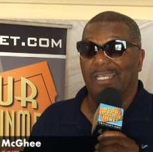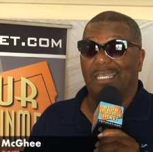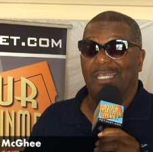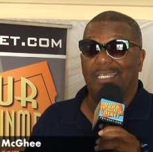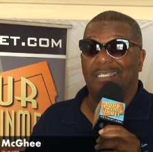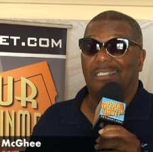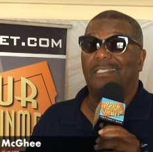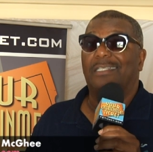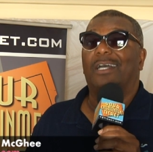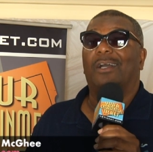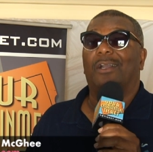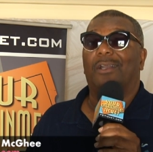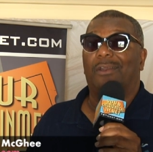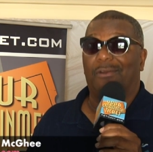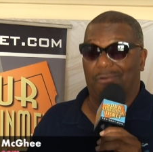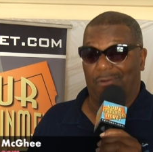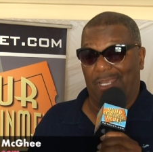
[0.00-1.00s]
He's the
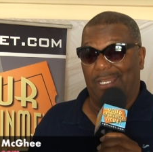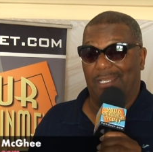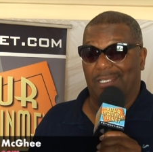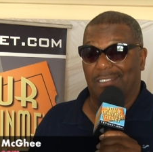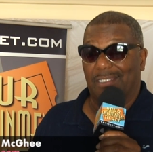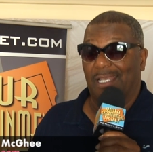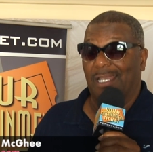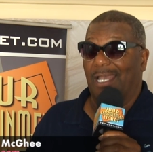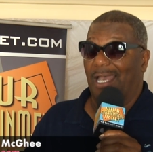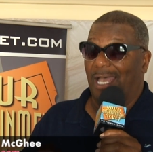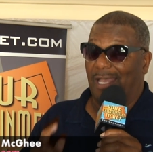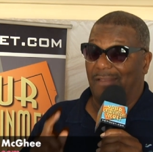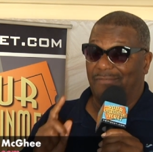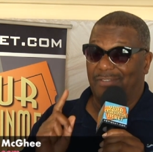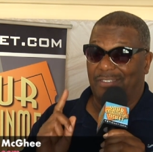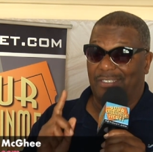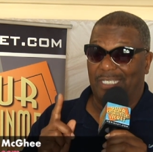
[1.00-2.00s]
greatest
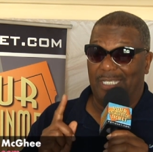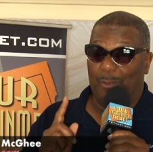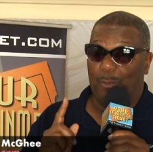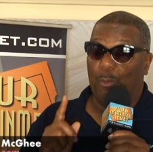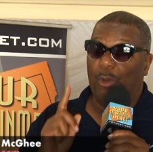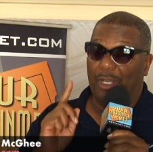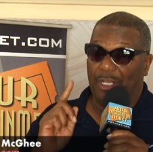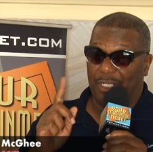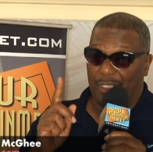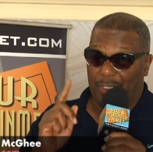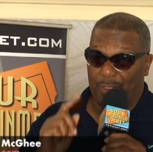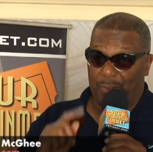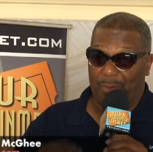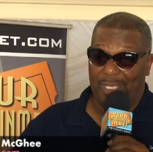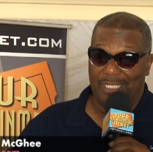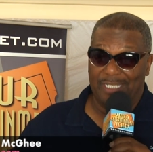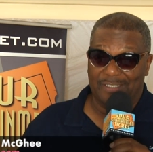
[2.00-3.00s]
I've seen, one of the
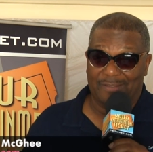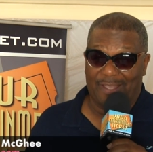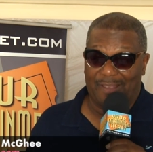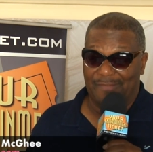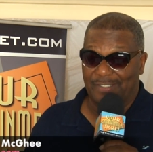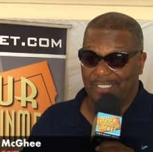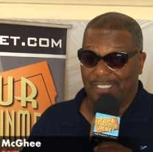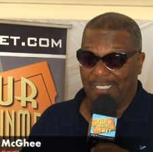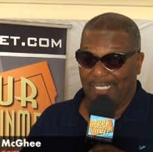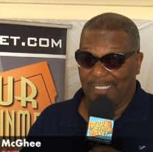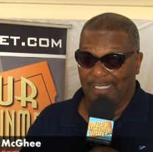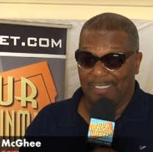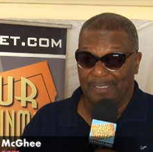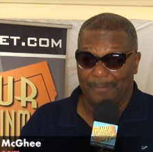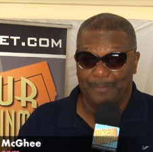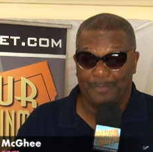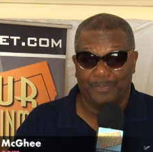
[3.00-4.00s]
greatest I've seen.
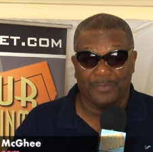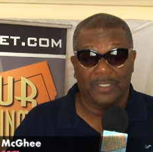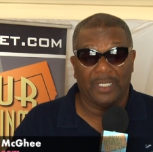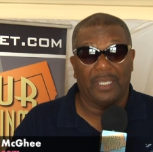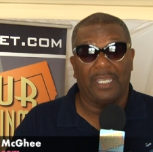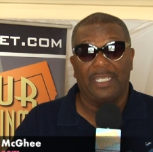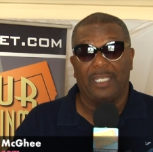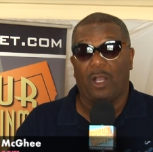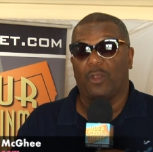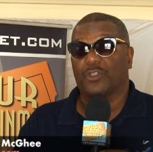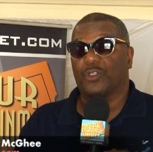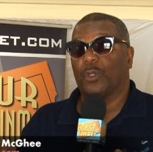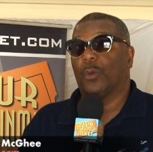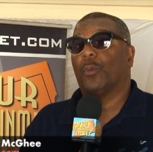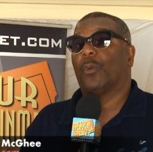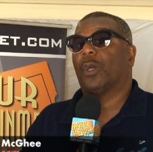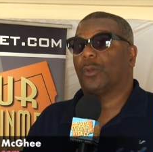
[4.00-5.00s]
And he
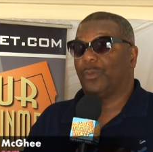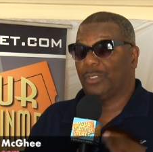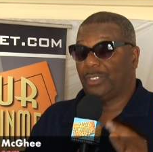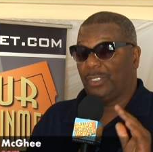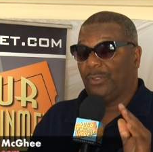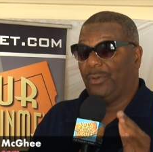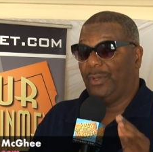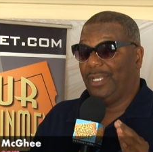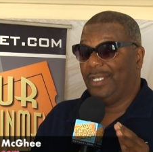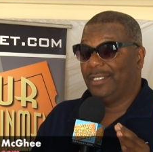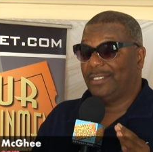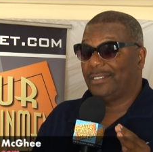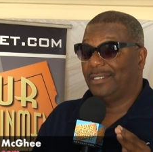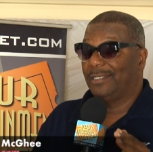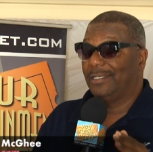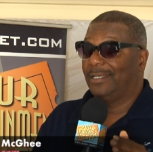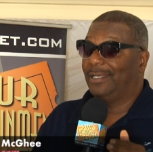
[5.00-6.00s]
also worked with the greatest.